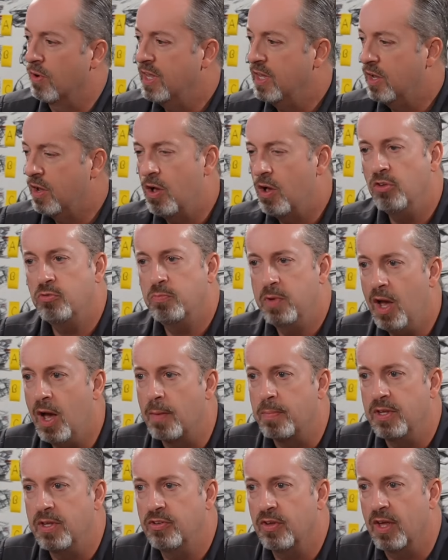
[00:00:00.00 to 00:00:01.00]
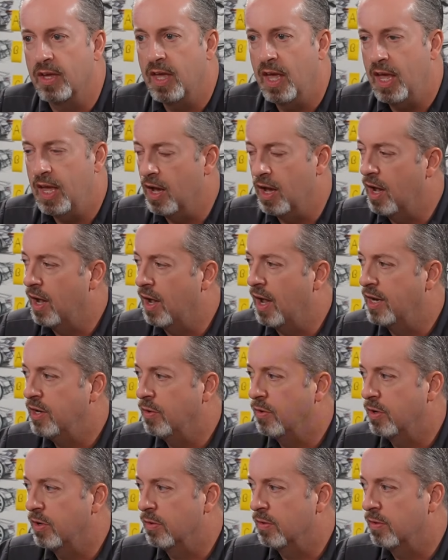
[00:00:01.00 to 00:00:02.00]
he calls me up. He's like, "Hey, I know
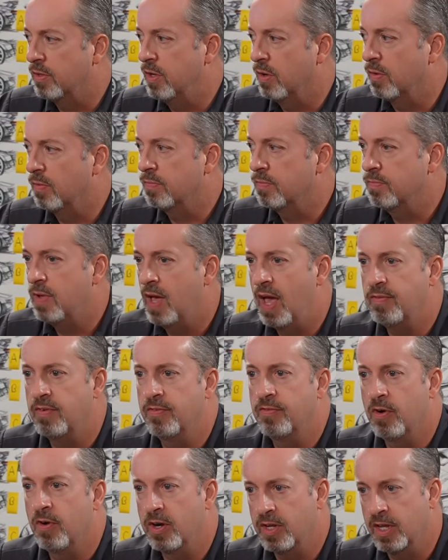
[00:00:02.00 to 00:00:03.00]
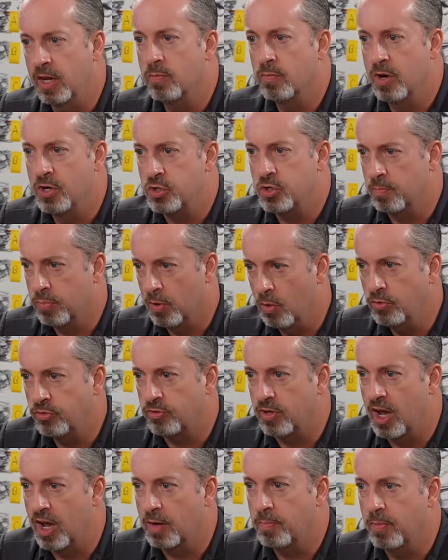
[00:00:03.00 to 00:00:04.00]
you're, you know, having fun getting rich in pro
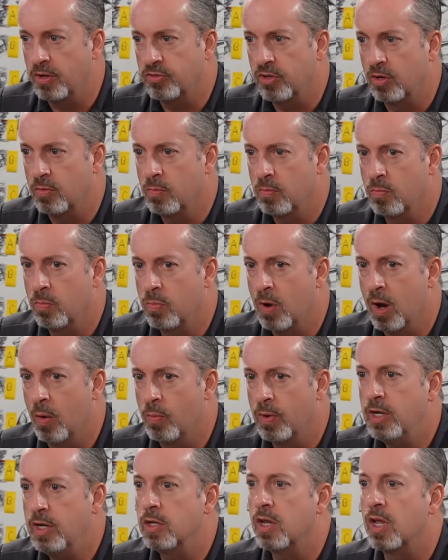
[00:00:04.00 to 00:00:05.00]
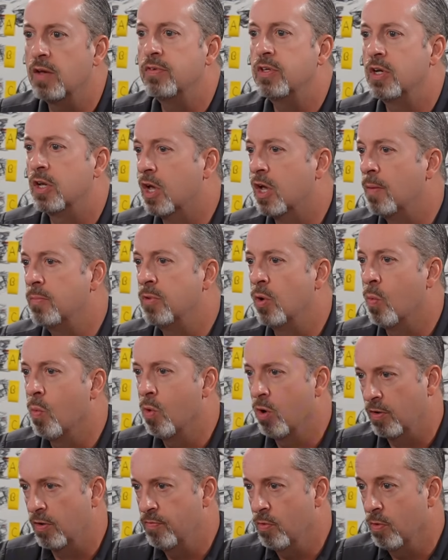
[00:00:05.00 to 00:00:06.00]
stock, but," he said, "we'd love you to come to
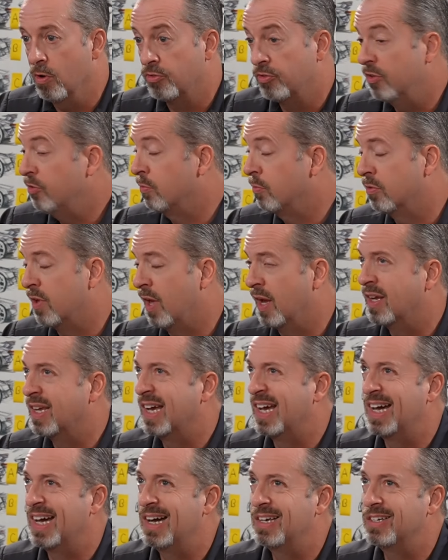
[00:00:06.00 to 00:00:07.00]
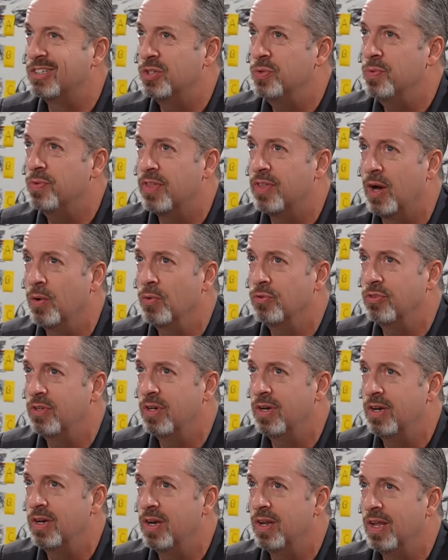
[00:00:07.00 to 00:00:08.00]
Workforce." This was like
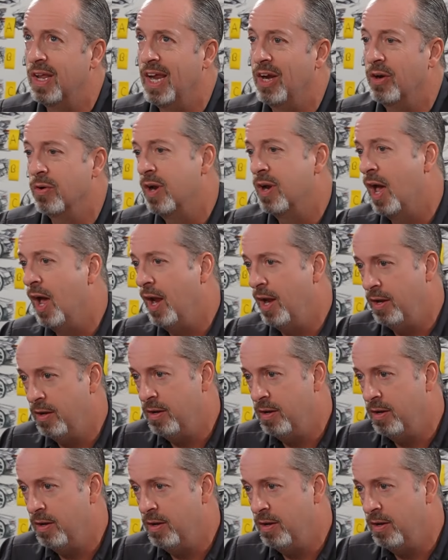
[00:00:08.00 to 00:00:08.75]
2008 or 9.